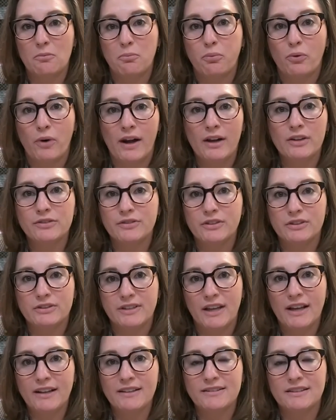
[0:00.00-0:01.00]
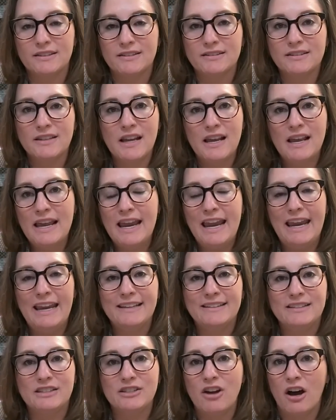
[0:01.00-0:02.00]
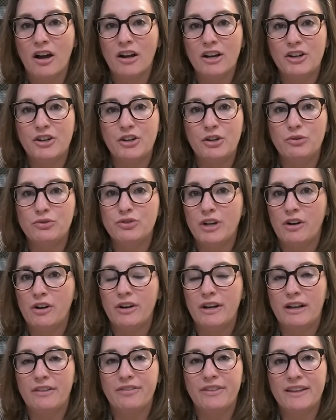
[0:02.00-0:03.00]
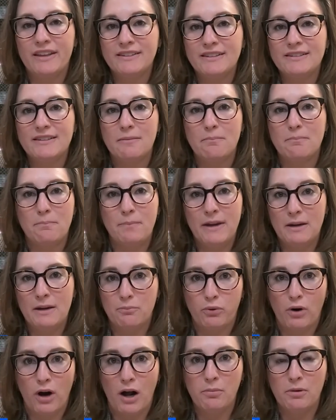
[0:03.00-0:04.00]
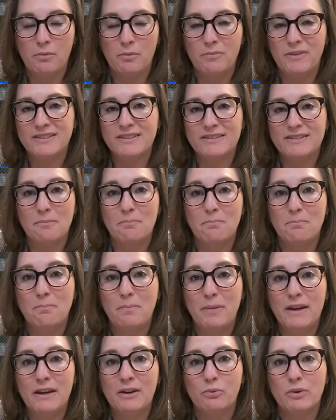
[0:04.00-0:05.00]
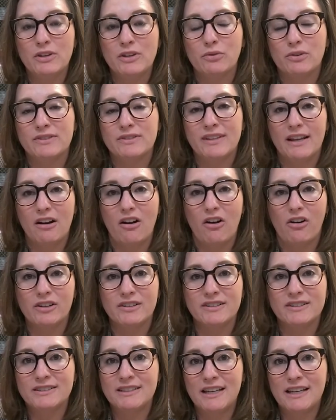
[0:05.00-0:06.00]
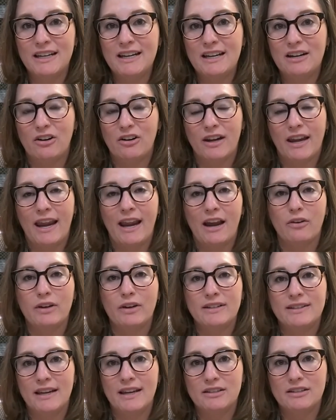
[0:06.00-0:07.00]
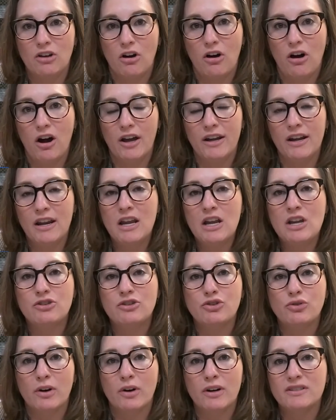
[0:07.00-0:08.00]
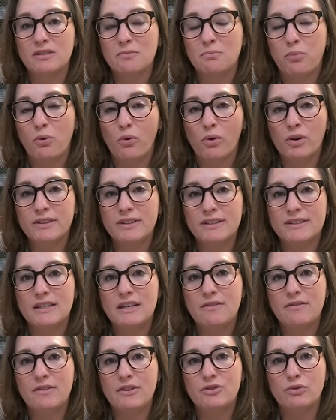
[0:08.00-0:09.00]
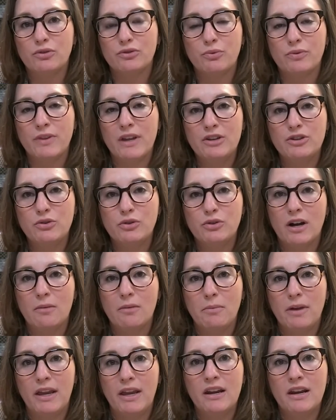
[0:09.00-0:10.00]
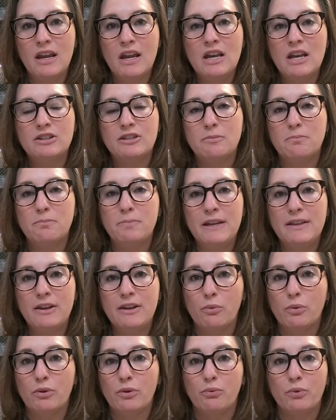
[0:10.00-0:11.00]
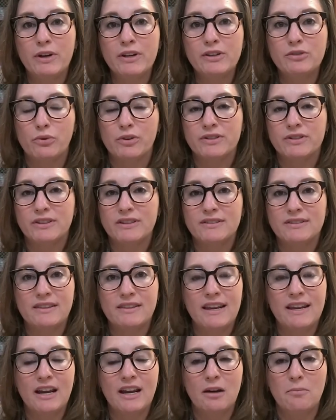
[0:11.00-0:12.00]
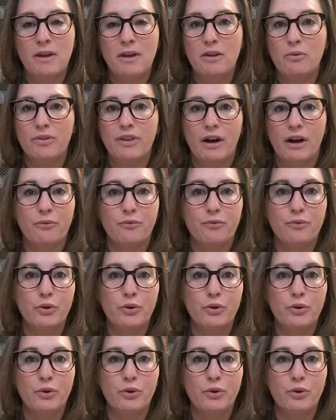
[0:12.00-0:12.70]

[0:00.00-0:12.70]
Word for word: of Brownsville, Texas. It's not a huge area. This is a big problem. This is a big resource that our city and our county takes on to try to support these individuals when they do come in, to be there with resources. They come in without